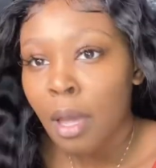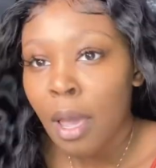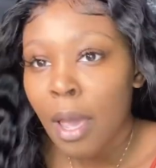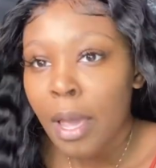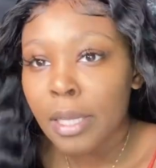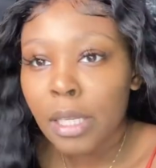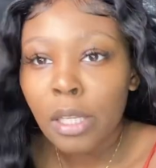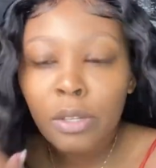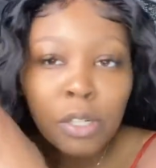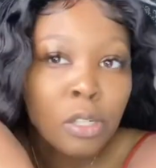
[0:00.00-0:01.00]
It's a
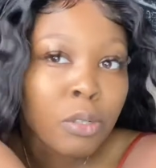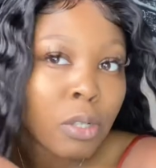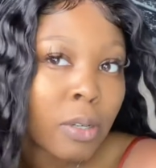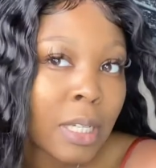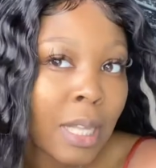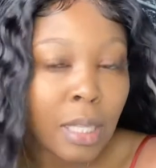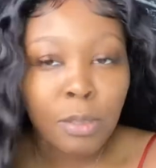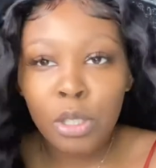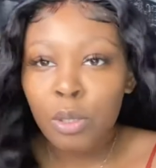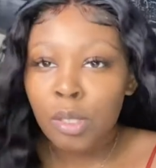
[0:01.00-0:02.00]
little loose crimp because I
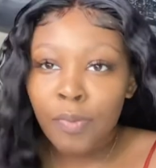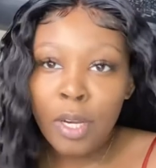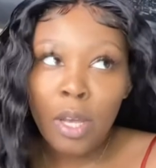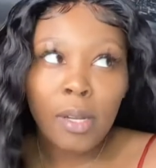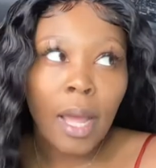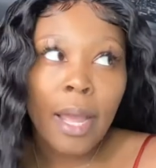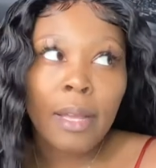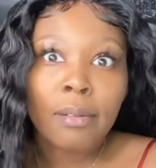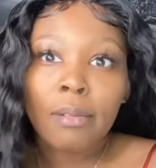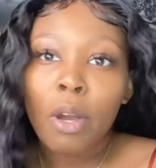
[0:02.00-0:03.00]
was supposed to do this video
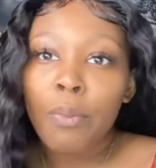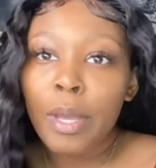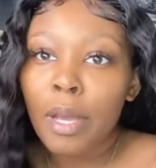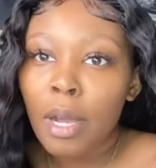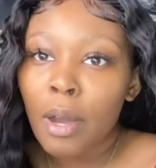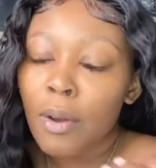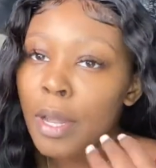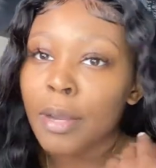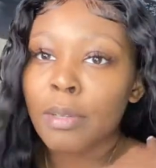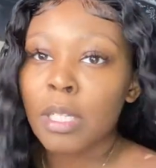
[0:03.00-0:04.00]
like a week ago,
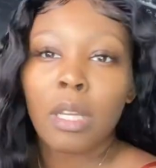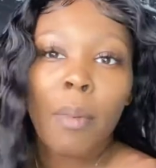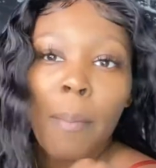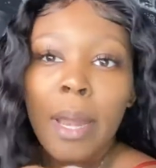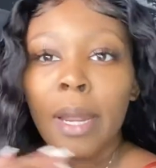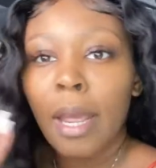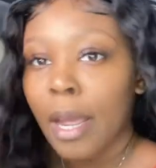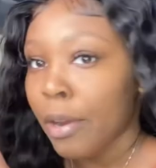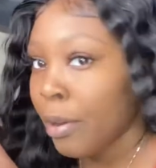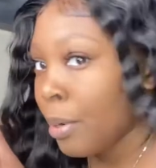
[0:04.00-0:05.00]
and it was just on my mannequin
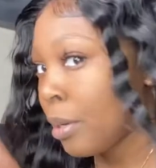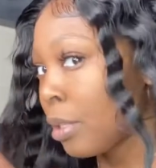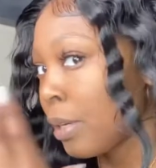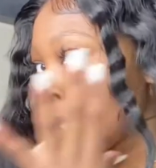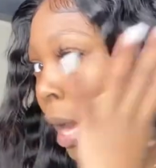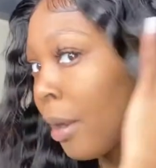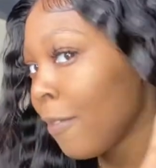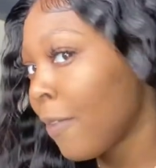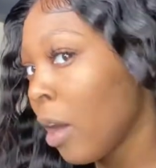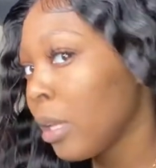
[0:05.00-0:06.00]
hair crimped up, so it's kind
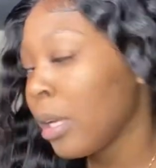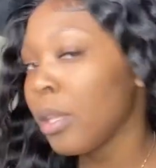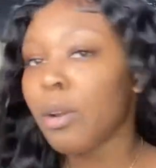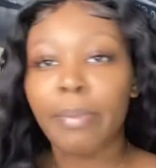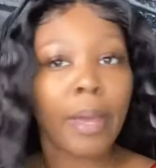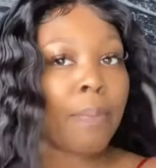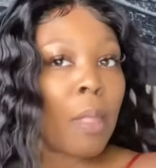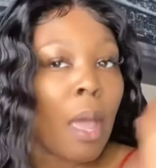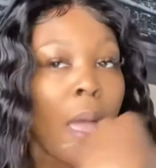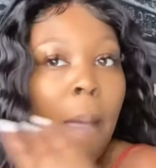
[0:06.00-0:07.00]
of falling a little bit.
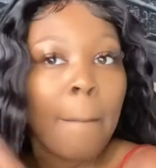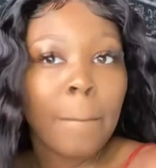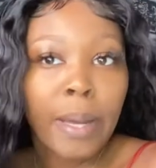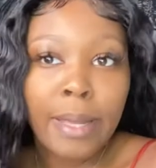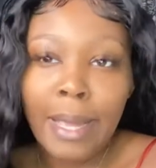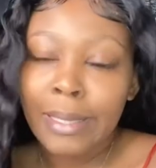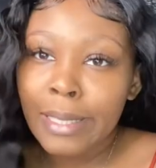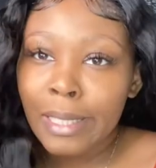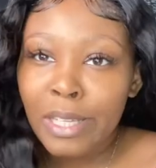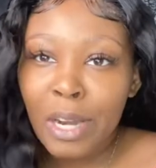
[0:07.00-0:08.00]
But yes,
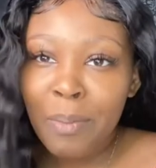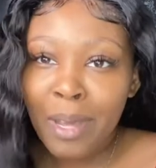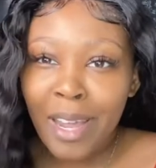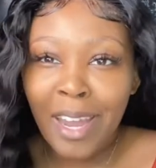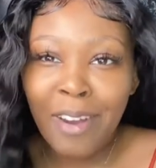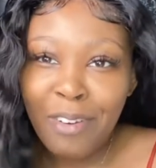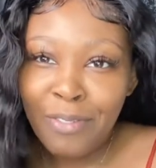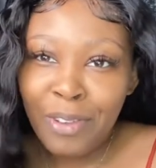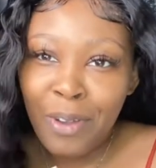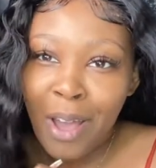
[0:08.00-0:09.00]
this is gonna be a hair
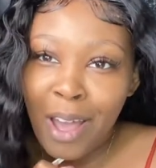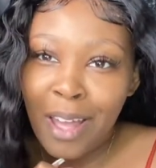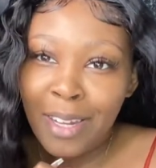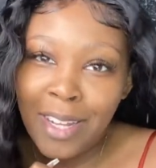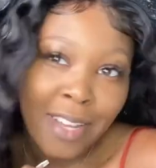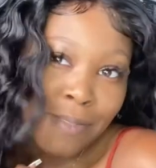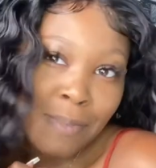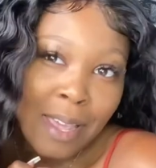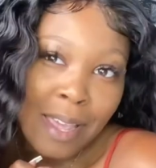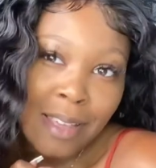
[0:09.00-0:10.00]
review on
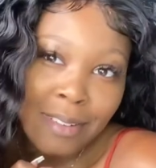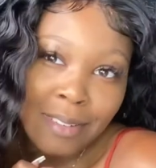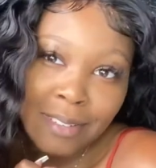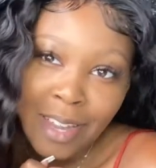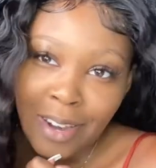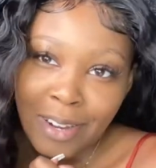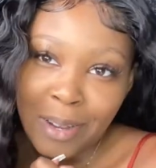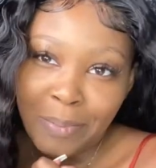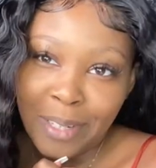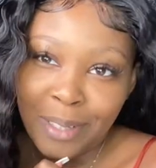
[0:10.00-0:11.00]
Luvme Hair
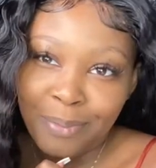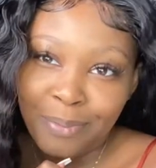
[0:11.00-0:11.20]
Company.